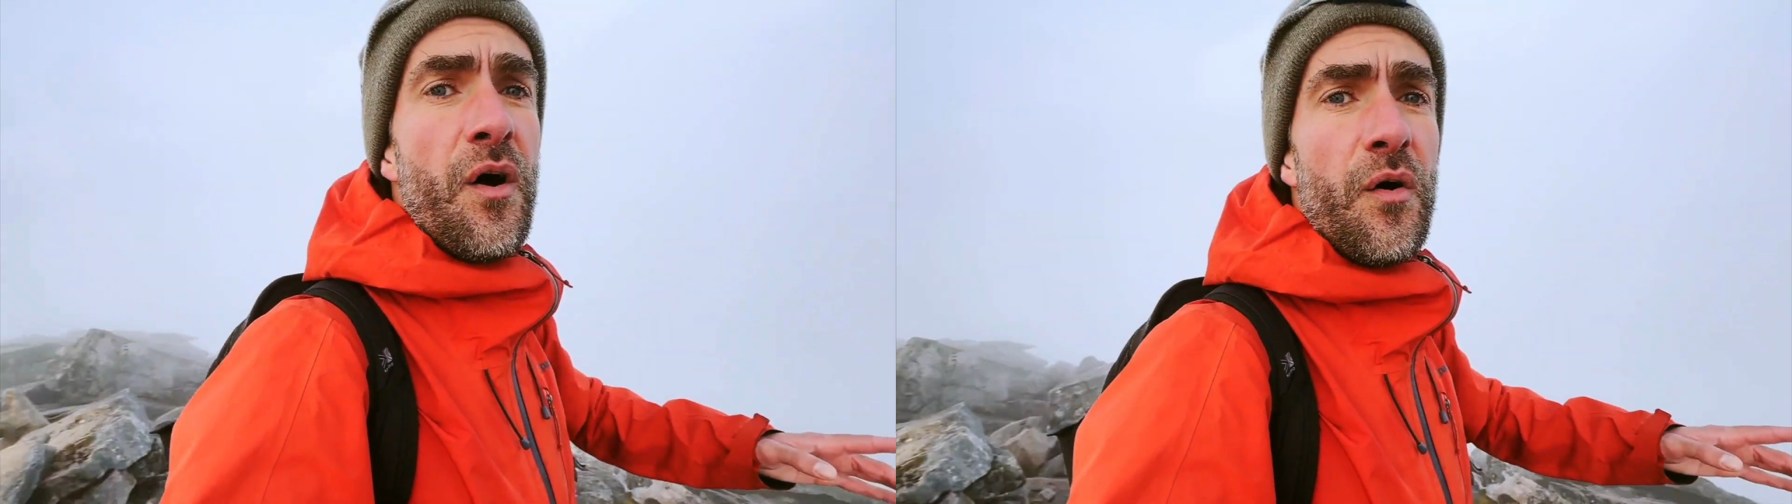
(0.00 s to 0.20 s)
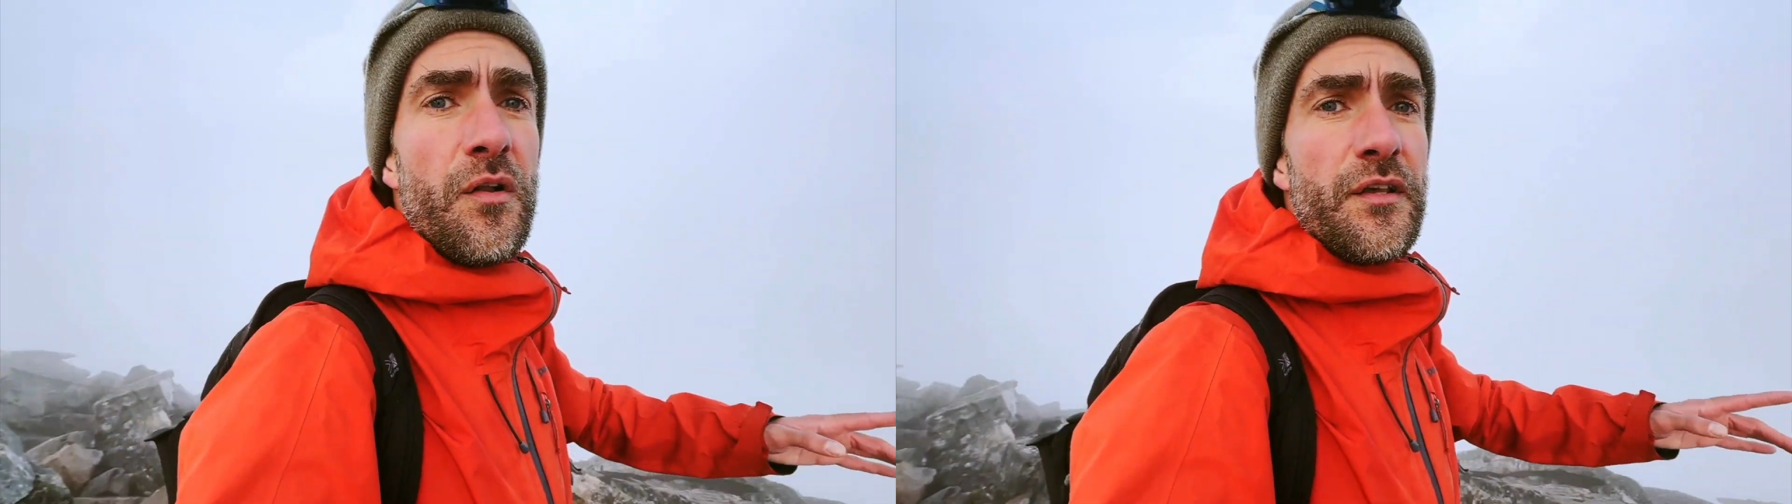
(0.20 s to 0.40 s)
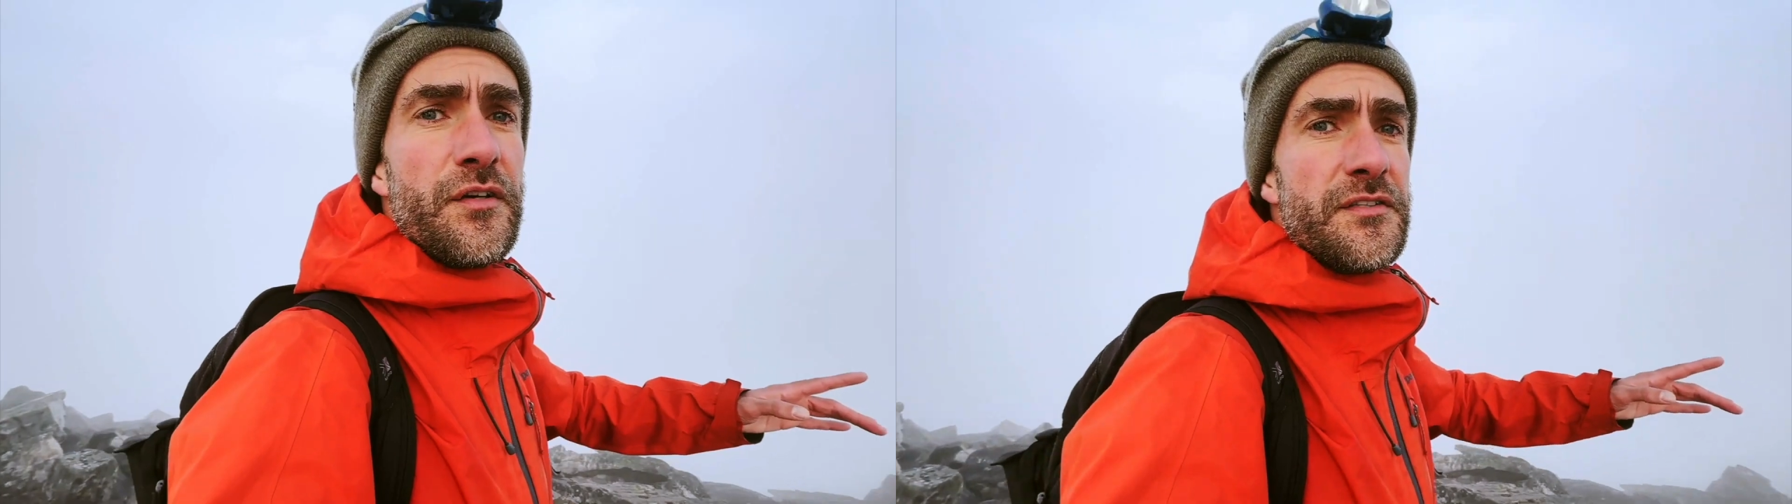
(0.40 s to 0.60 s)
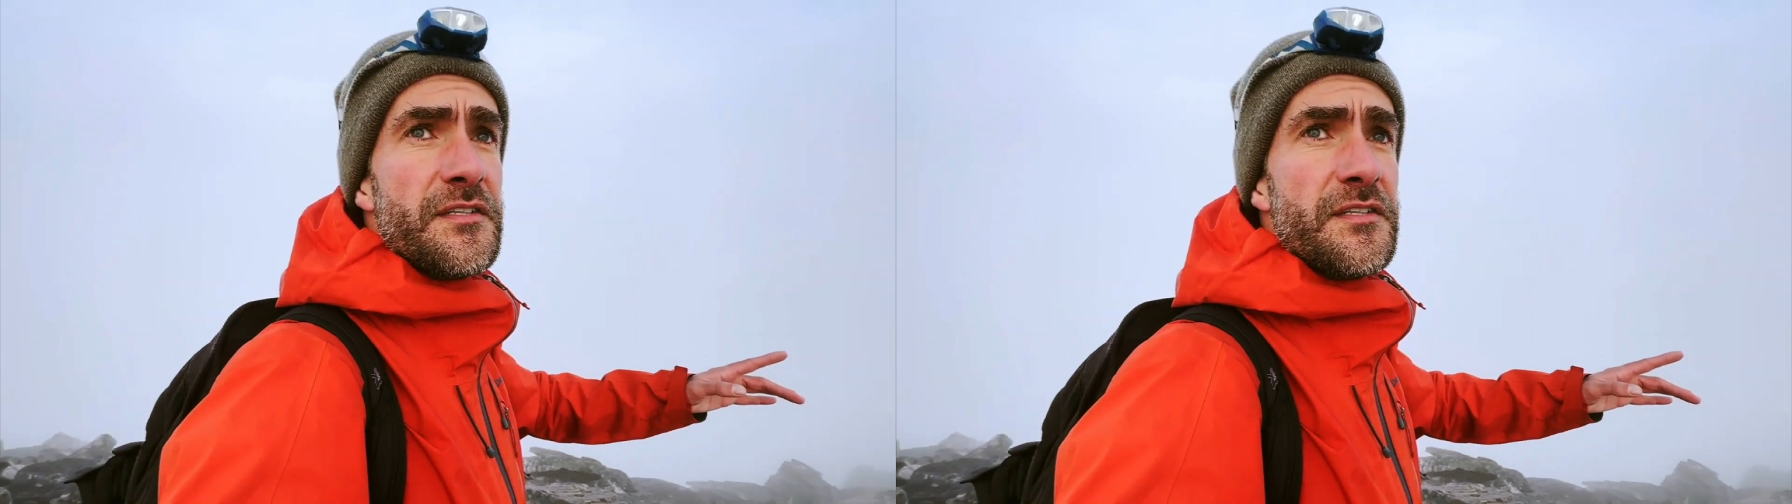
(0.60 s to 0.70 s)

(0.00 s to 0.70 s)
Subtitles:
all the good